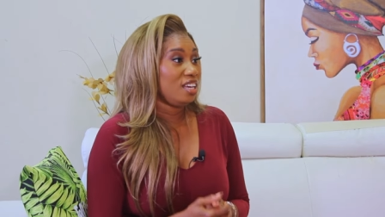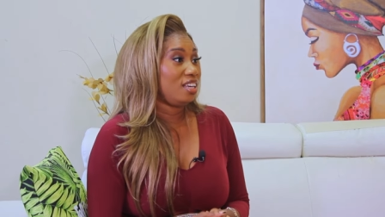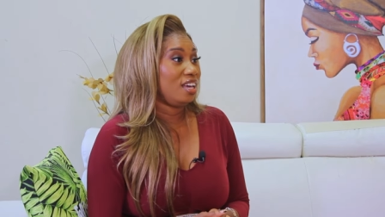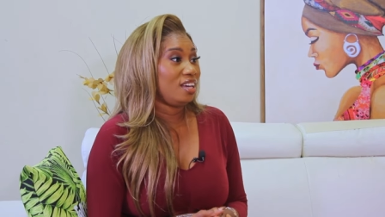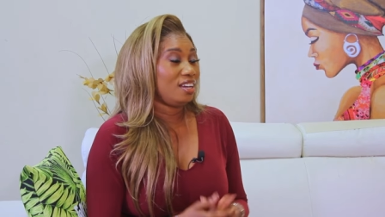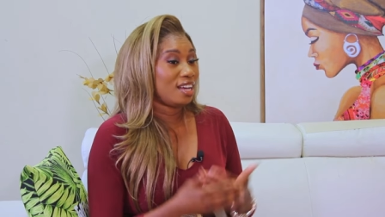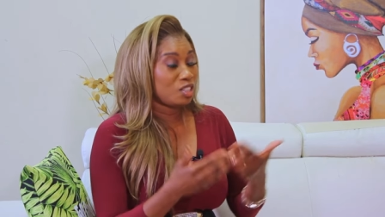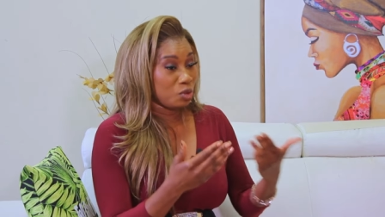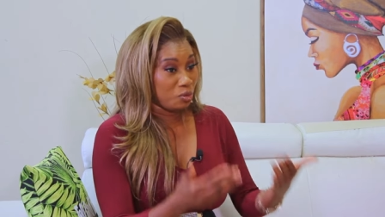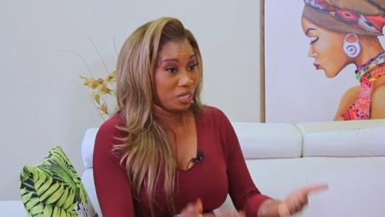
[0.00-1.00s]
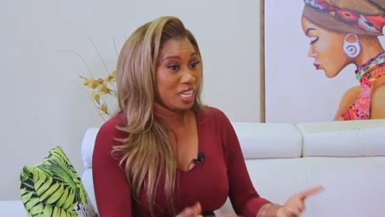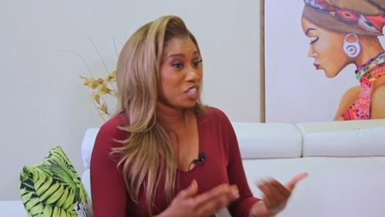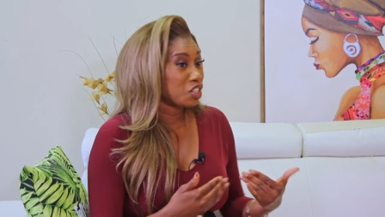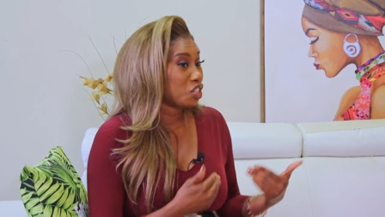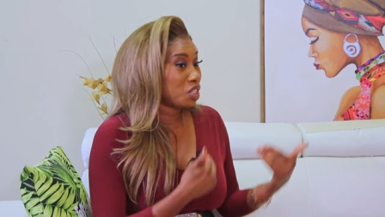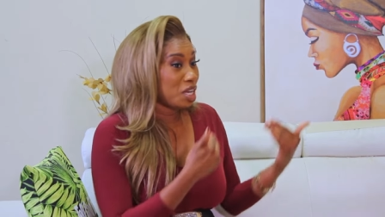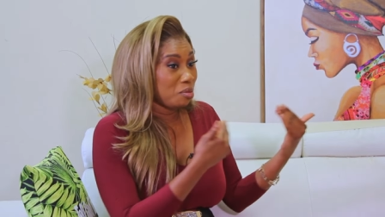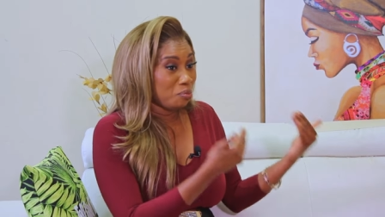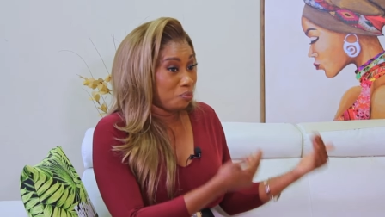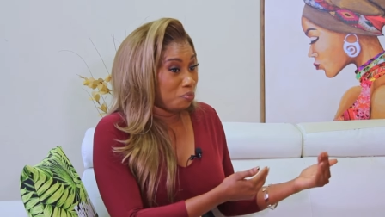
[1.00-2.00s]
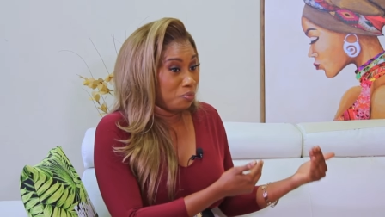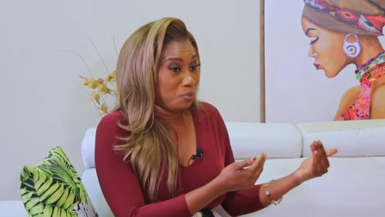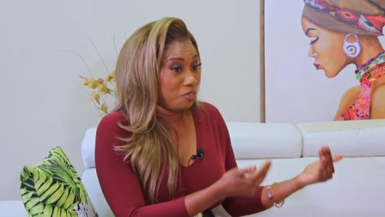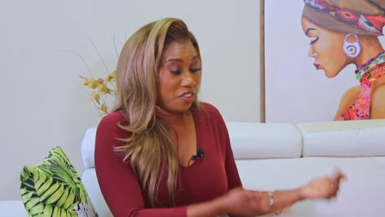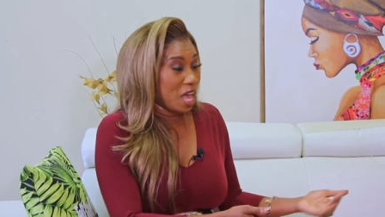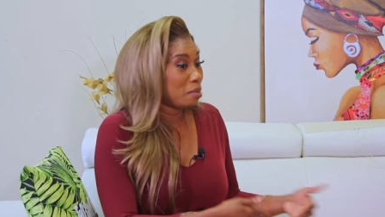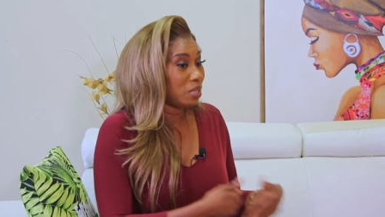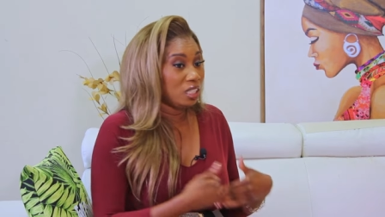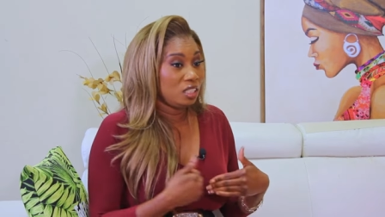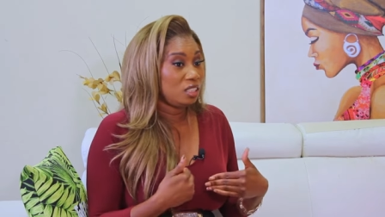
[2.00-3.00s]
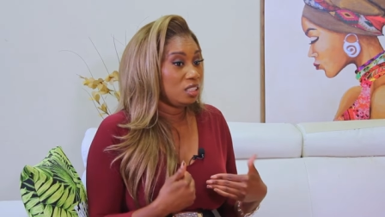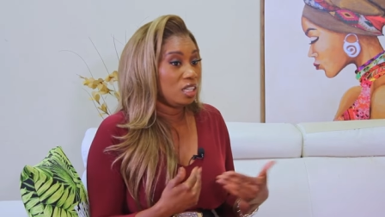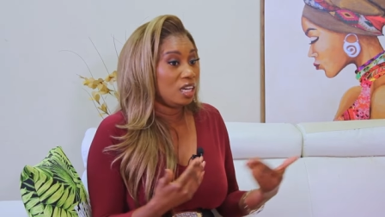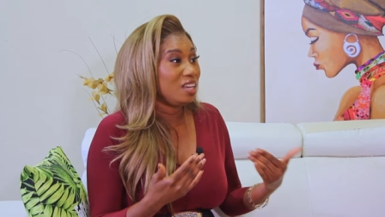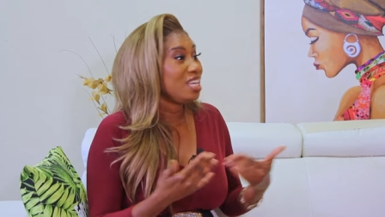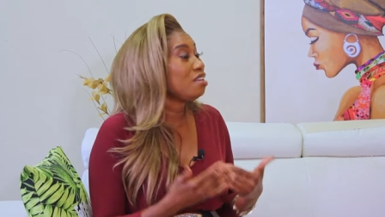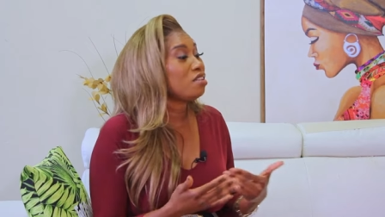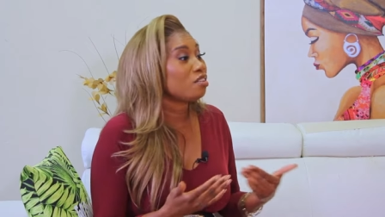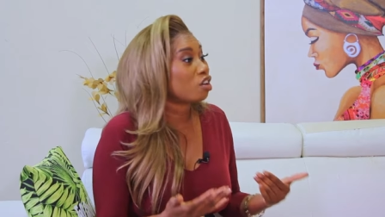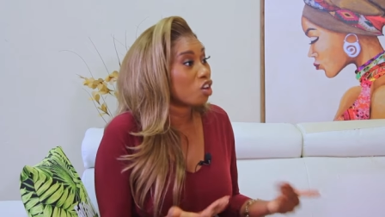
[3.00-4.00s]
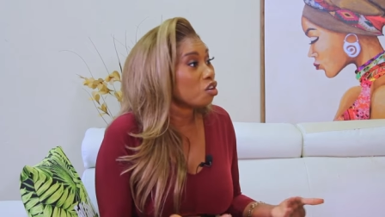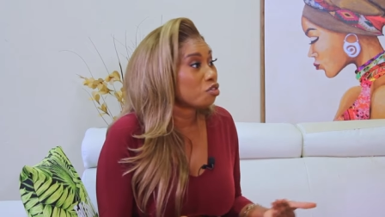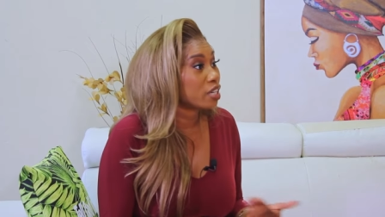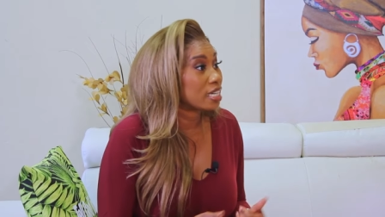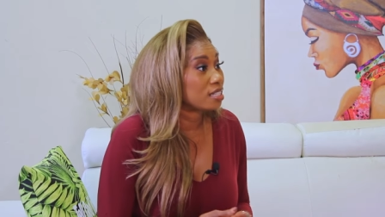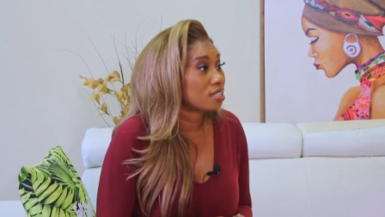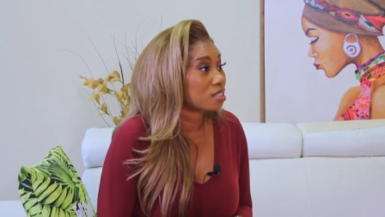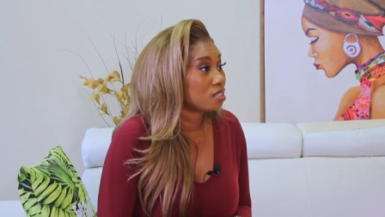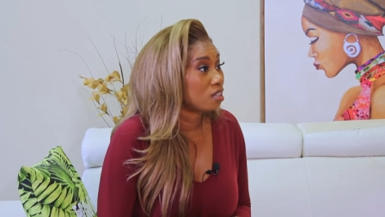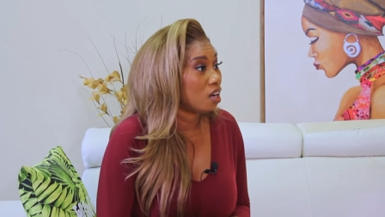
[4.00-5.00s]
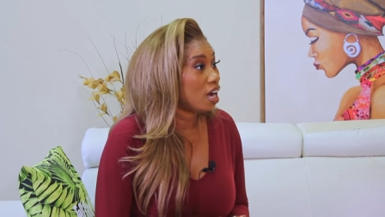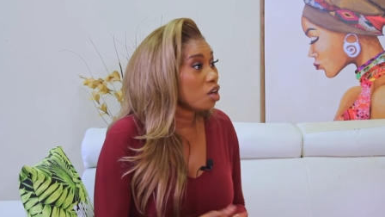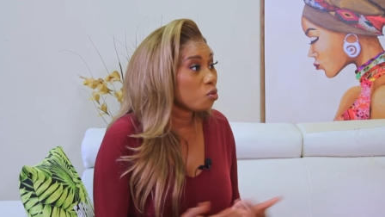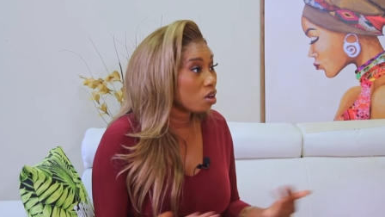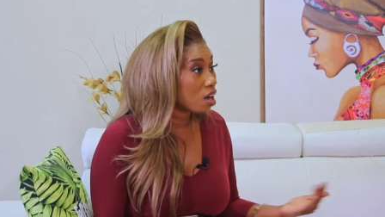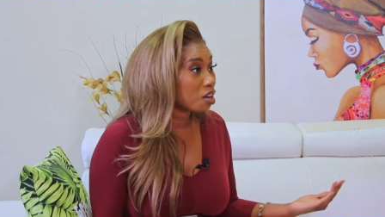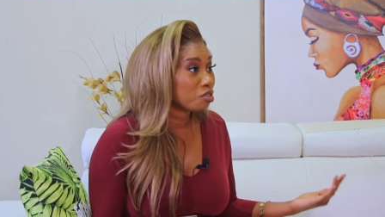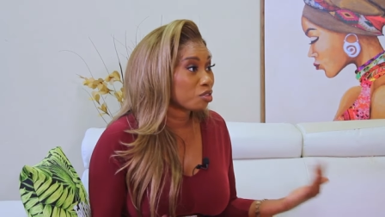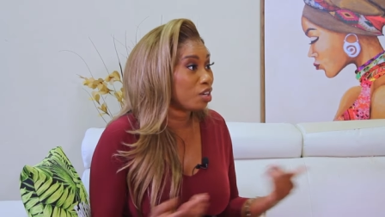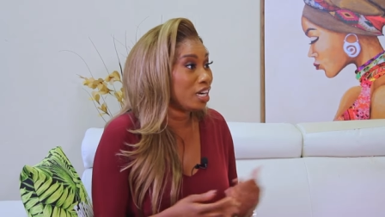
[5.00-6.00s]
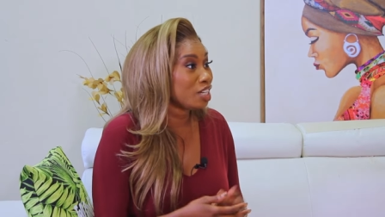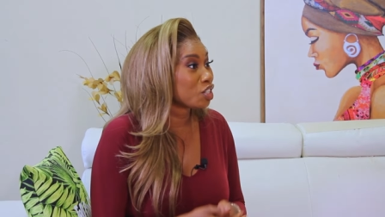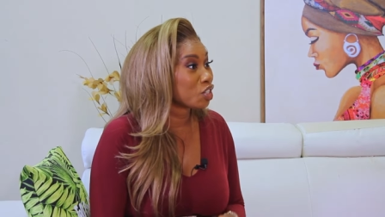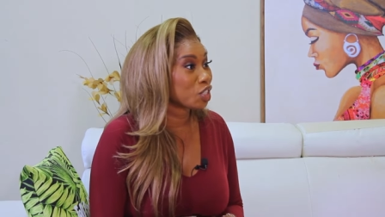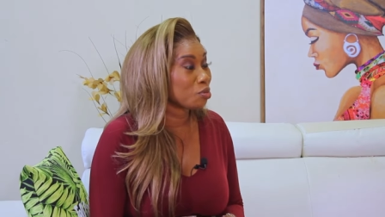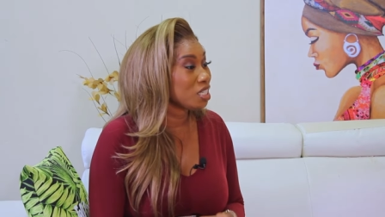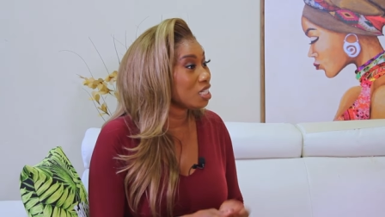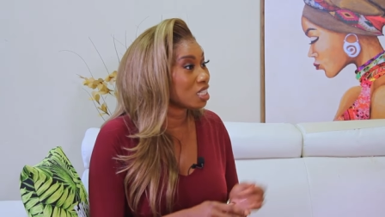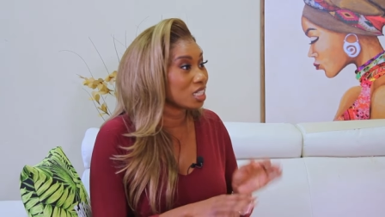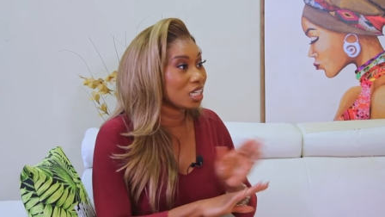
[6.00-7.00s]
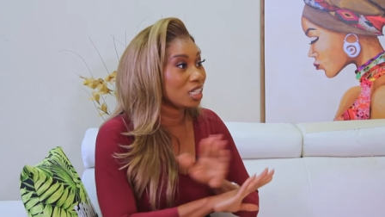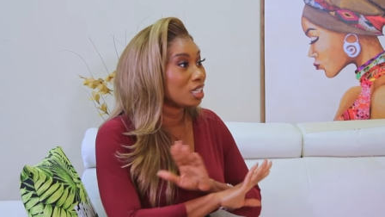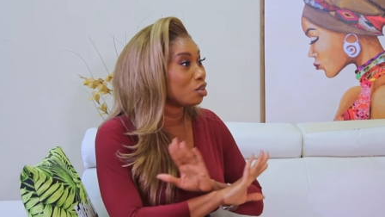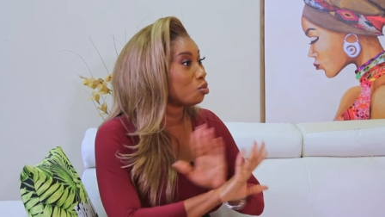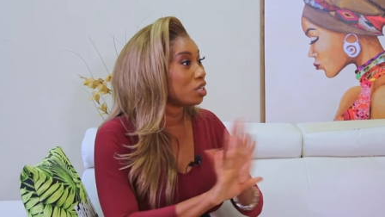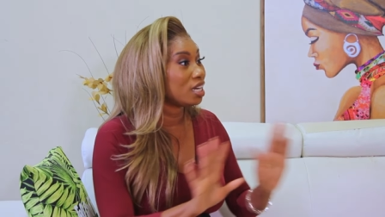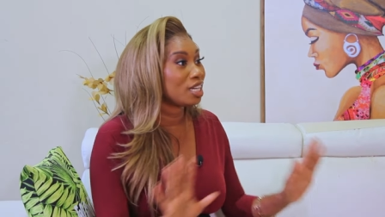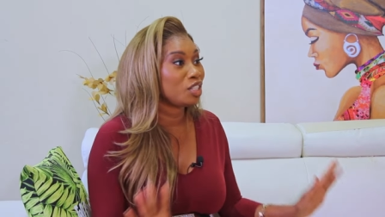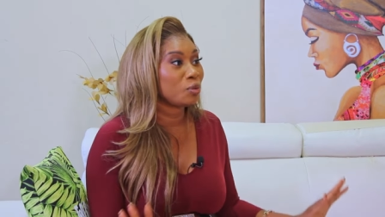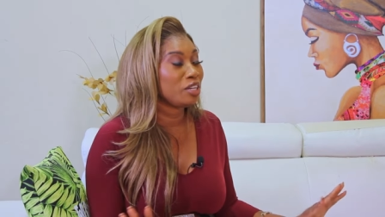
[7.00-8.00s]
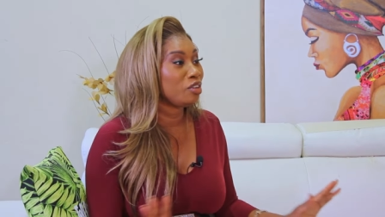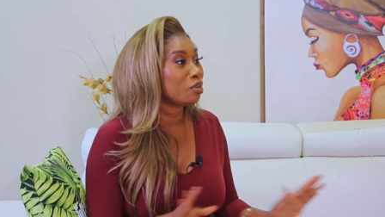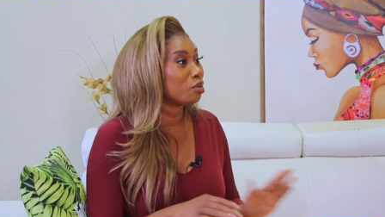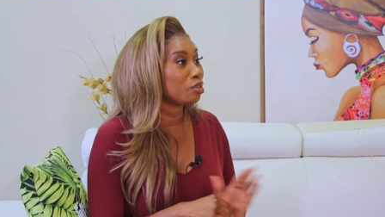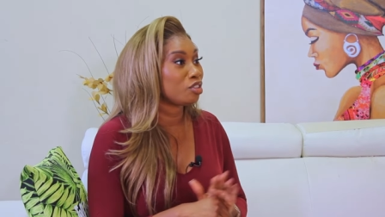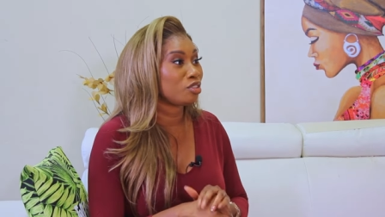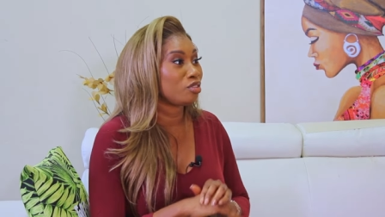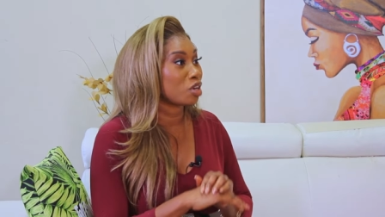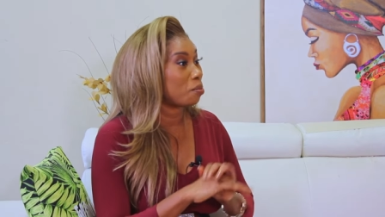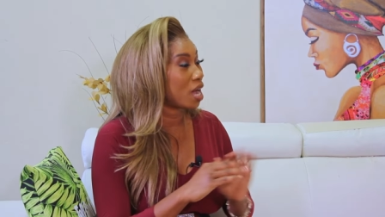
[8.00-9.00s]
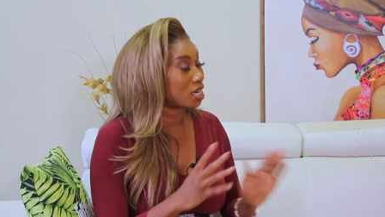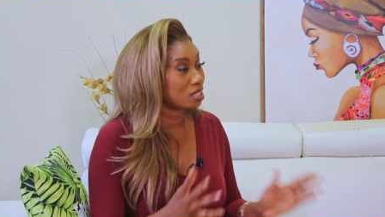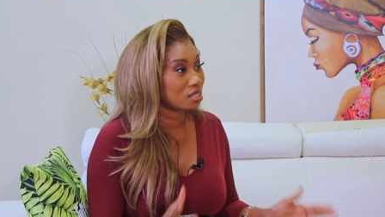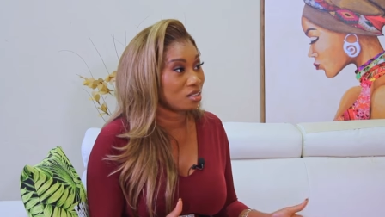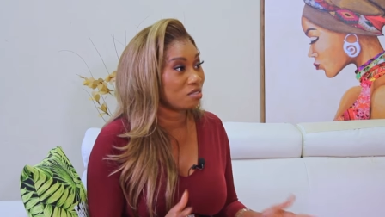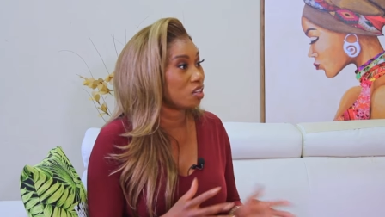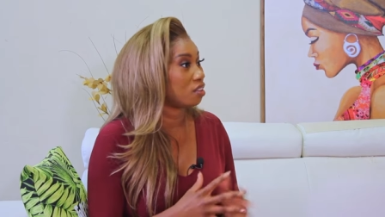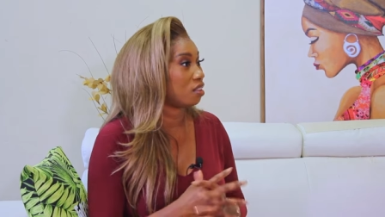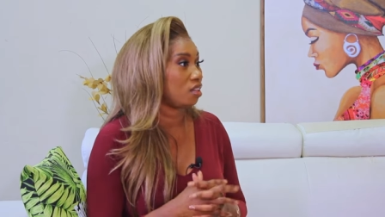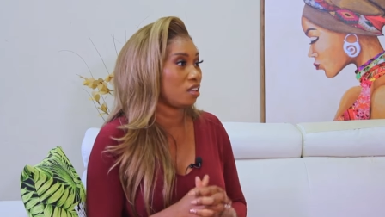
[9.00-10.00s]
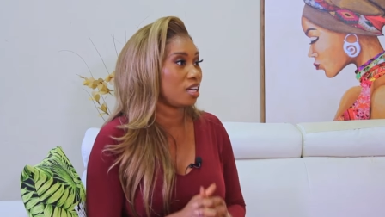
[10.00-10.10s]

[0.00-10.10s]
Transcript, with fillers: Again, that's with relationship, family, even girlfriends. I walk out of a relationship easy. Like, we're not doing no dramatic stuff, nothing.